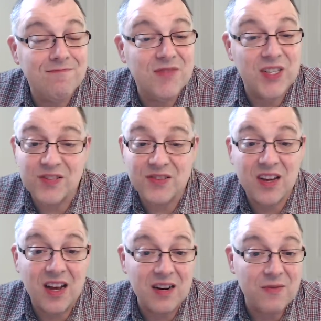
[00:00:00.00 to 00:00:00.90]
Jesus
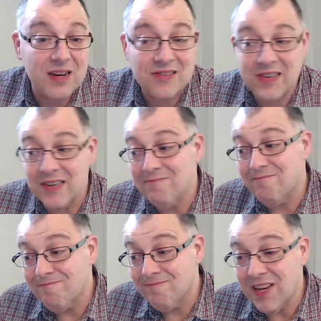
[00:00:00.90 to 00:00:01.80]
got arrested,
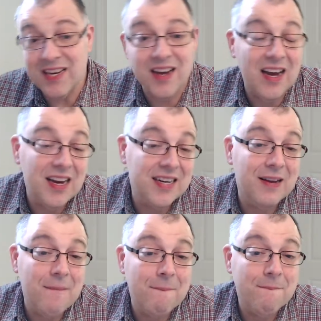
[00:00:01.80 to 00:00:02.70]
he died.
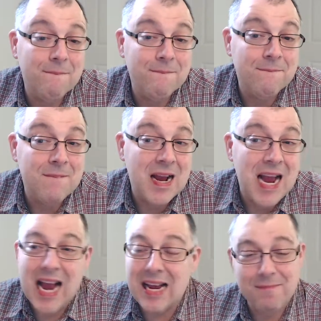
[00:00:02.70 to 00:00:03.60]

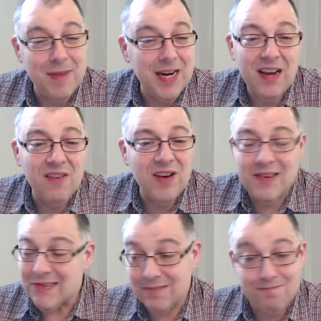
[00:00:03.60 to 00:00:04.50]
And many of
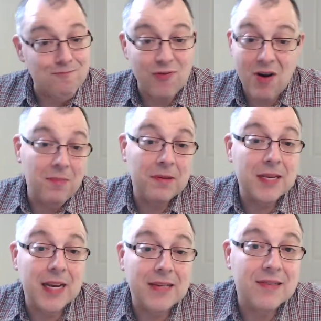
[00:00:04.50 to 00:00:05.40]
us,
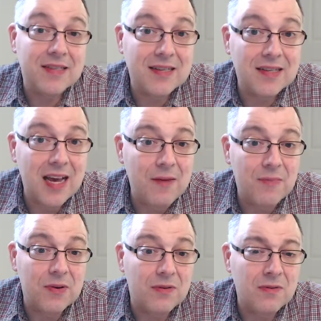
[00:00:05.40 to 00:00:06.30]
probably as the
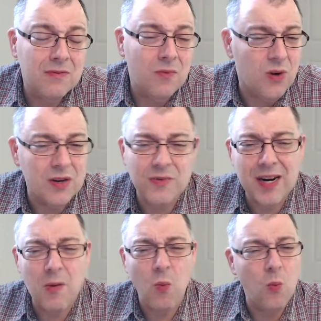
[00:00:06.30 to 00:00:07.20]
disciple,
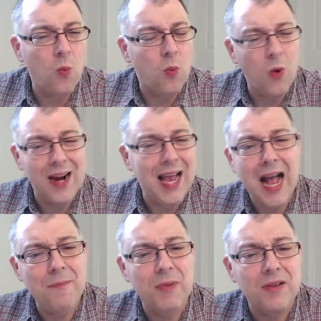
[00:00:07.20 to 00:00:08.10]
wondering what
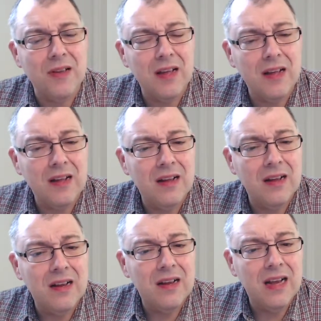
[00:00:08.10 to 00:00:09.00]
happened?
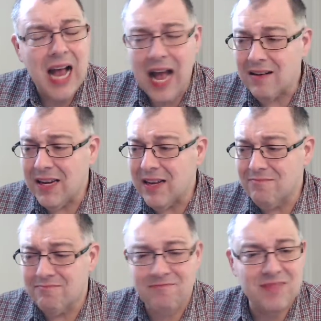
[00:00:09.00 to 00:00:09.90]
How
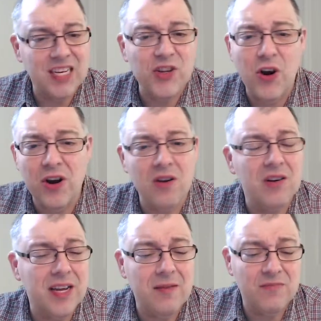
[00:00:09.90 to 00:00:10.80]
can they turn on
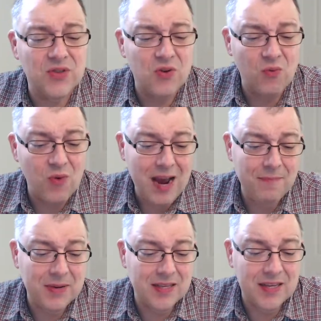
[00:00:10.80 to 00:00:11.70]
him so
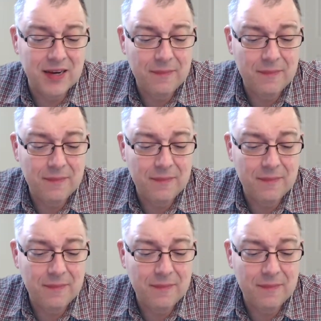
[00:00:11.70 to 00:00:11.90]
rapidly?